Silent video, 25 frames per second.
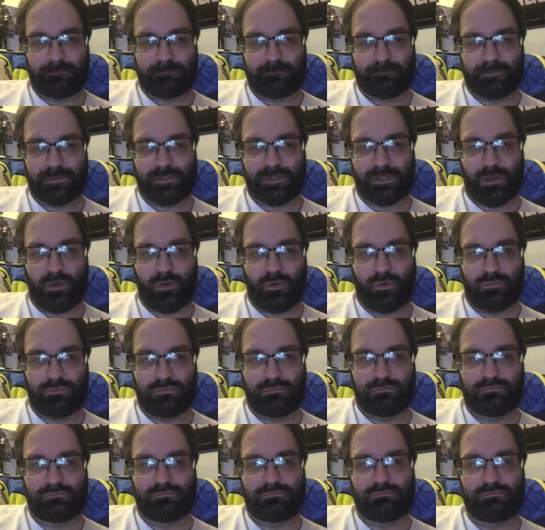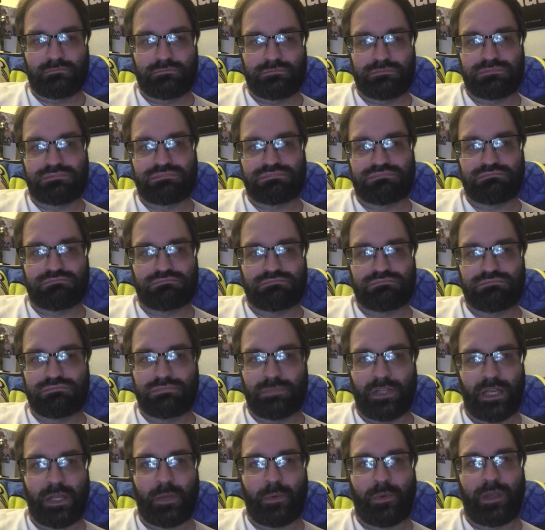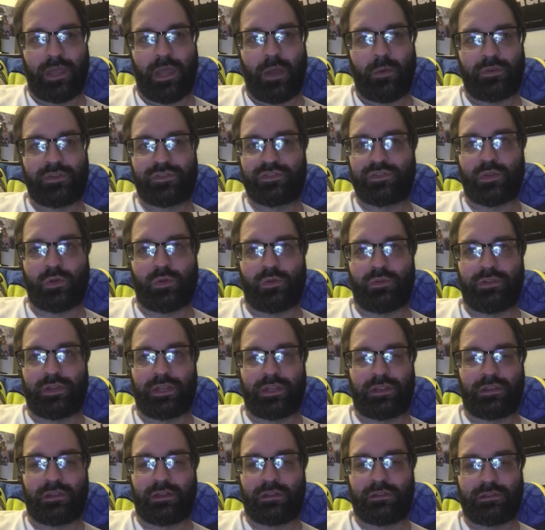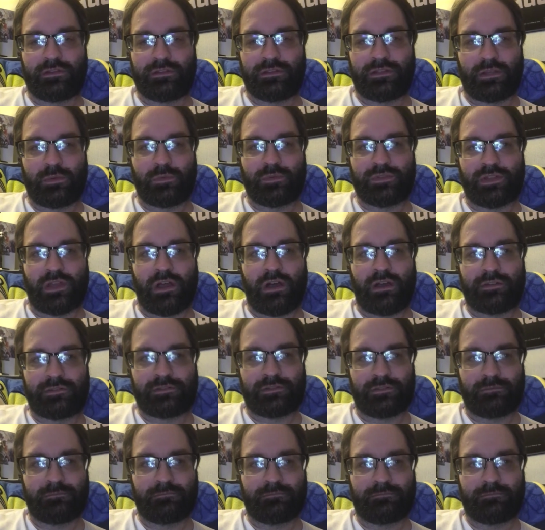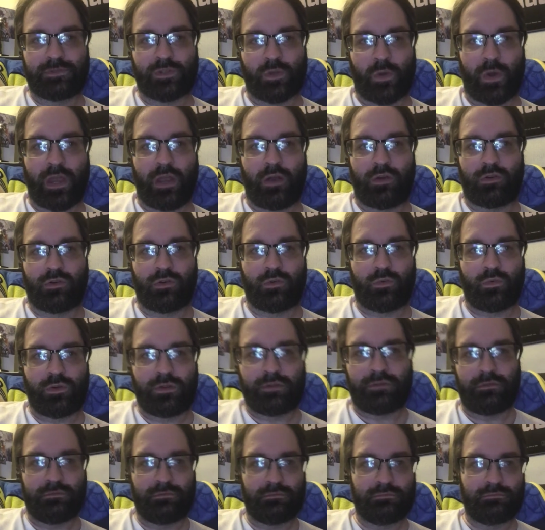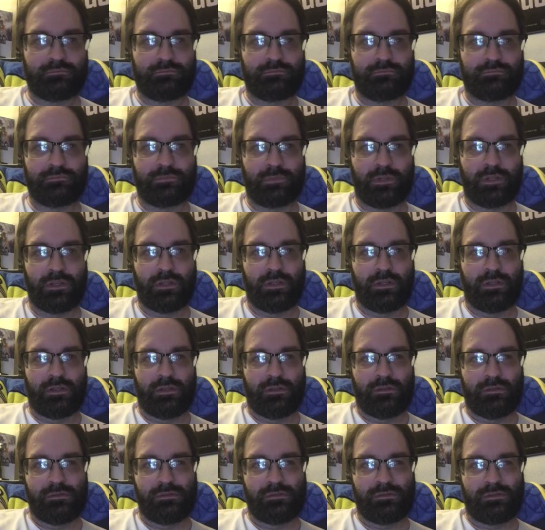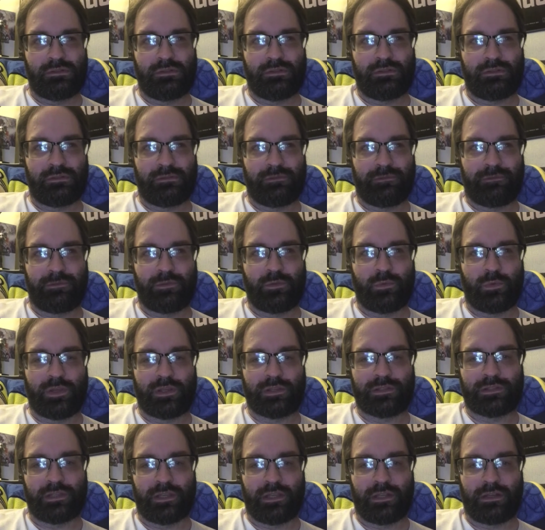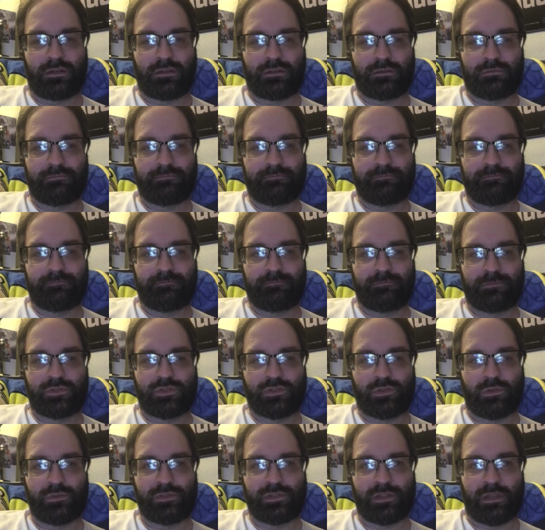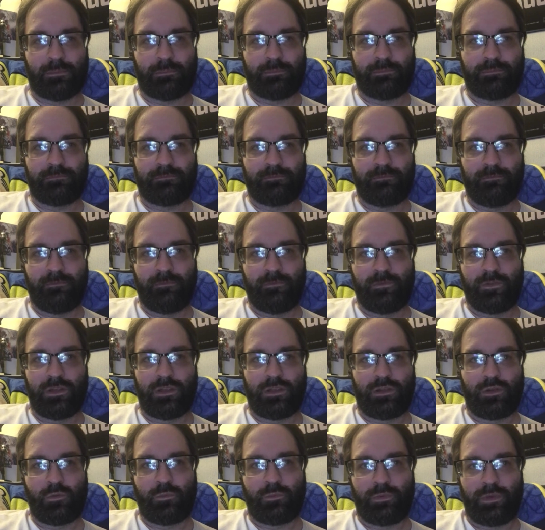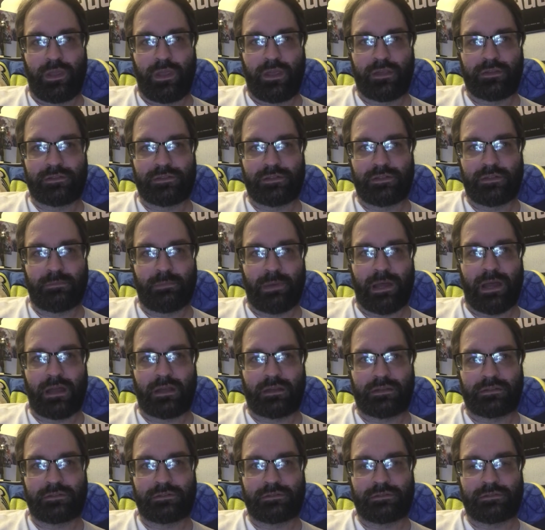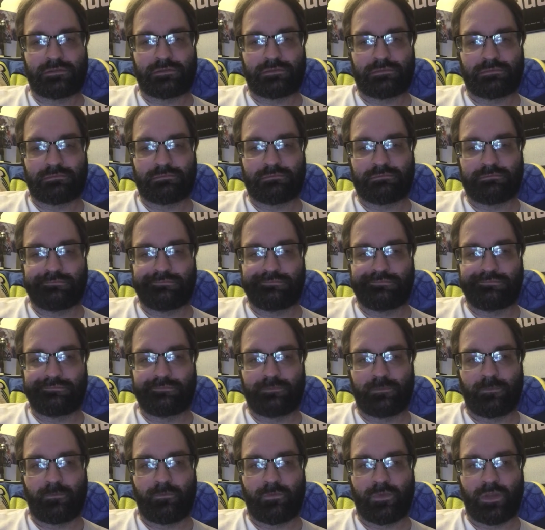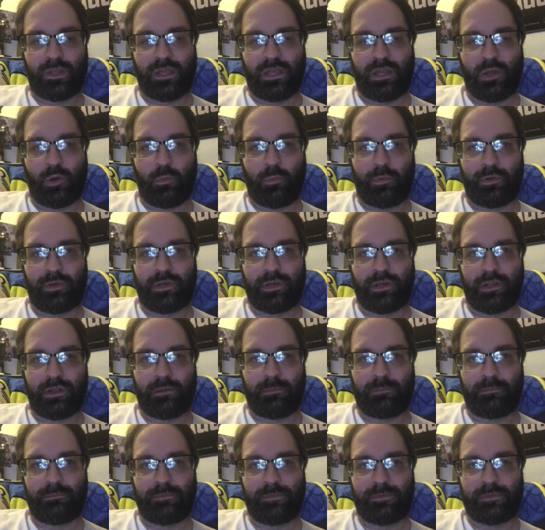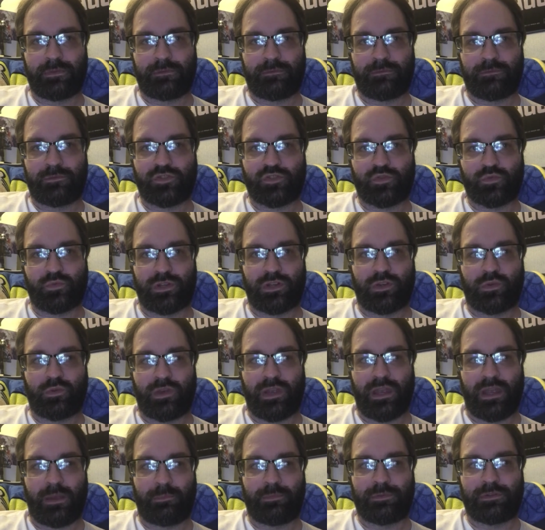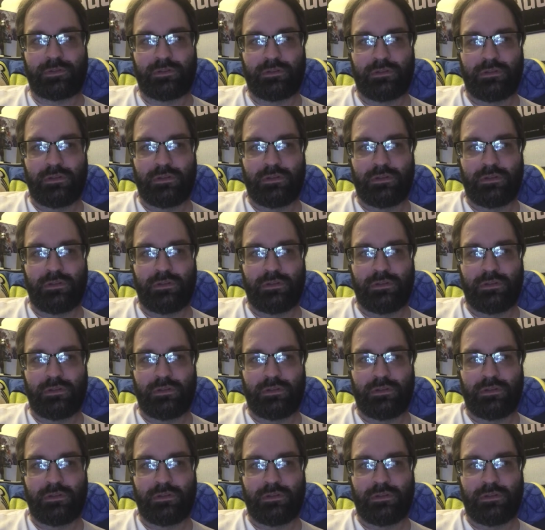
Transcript: So anyway, I was sold. I thought this thing was awesome, so I ordered one. A few weeks later, shows up via UPS in a box. I opened it up. It's shrink wrapped.